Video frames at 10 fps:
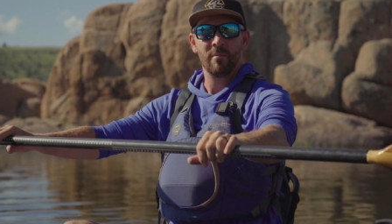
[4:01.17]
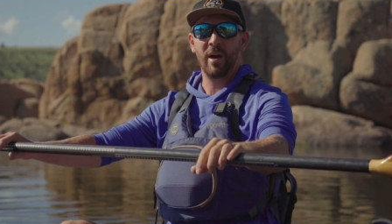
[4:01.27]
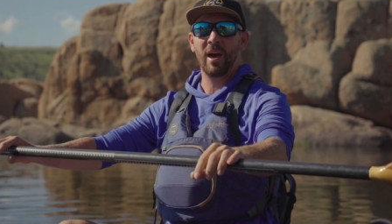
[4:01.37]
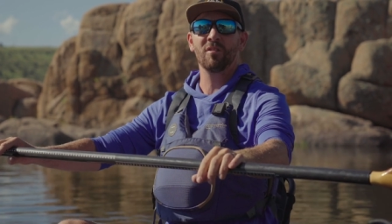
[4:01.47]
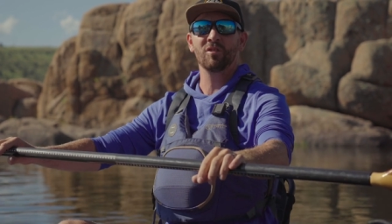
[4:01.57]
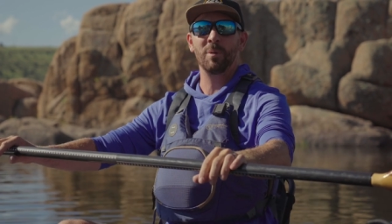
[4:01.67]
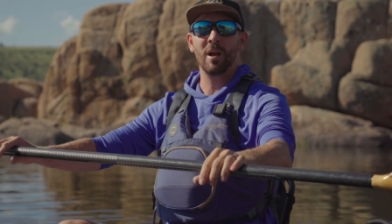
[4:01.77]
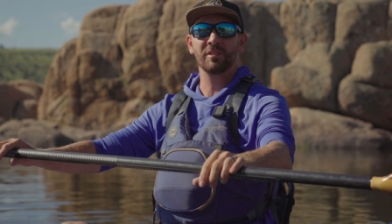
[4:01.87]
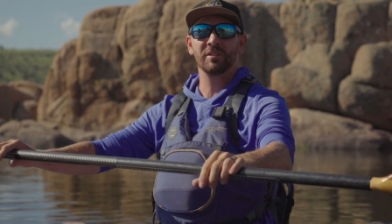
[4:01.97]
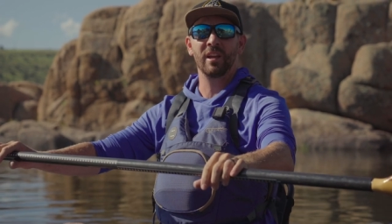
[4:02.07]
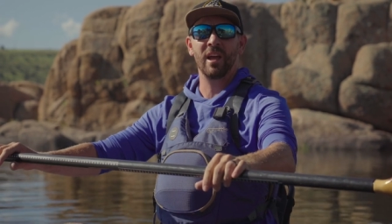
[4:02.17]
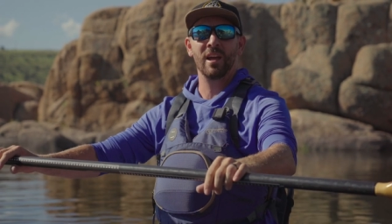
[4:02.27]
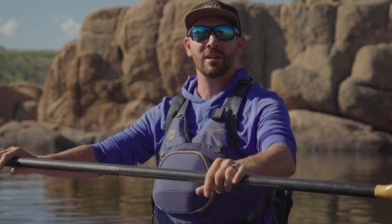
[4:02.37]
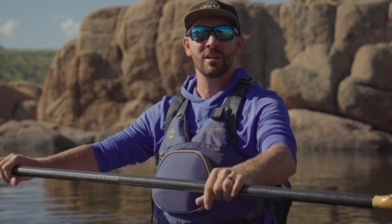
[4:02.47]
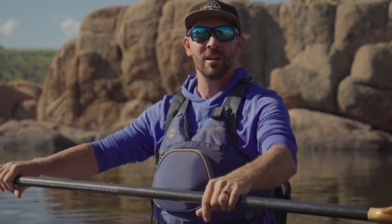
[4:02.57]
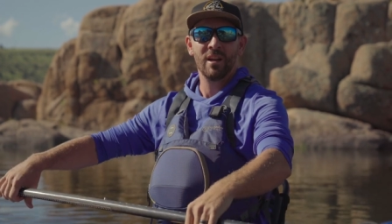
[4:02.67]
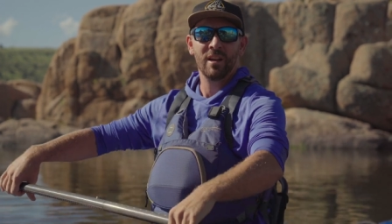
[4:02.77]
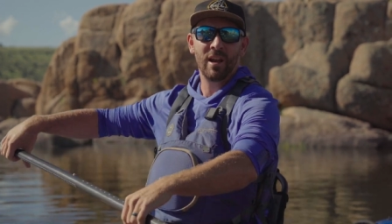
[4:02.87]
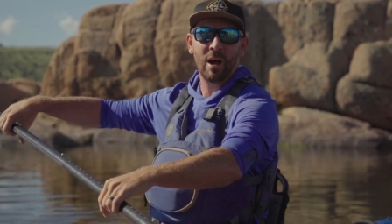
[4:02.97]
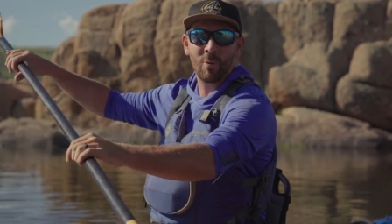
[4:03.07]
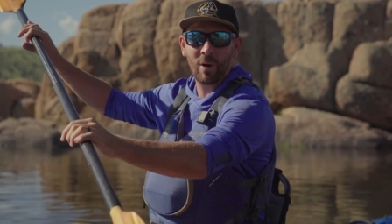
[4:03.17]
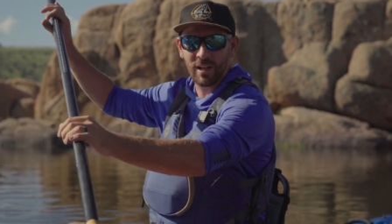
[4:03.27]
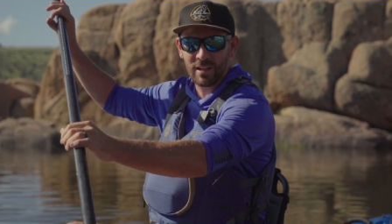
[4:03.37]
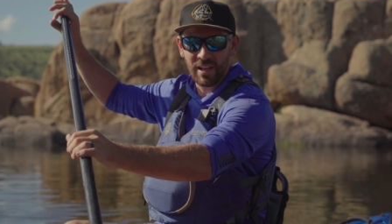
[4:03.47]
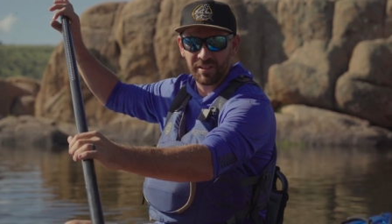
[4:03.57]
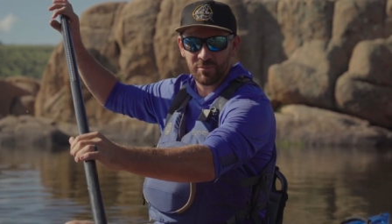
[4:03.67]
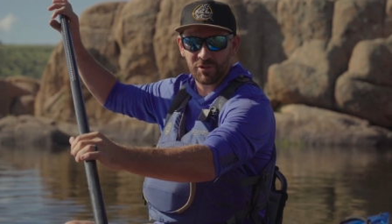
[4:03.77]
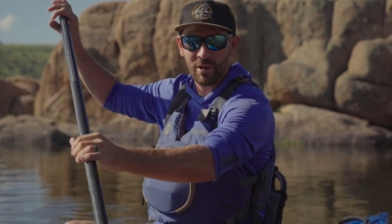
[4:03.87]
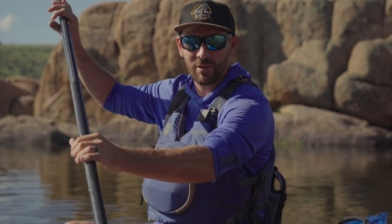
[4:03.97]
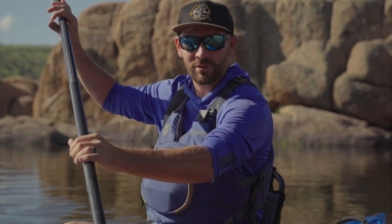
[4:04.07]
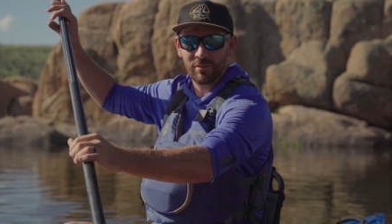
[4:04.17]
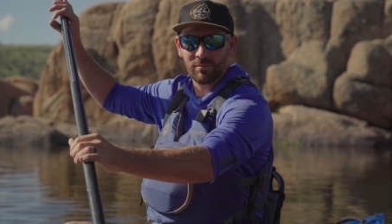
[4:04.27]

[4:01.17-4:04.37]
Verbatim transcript: paddler's box engaged. Now we're ready to take some strokes.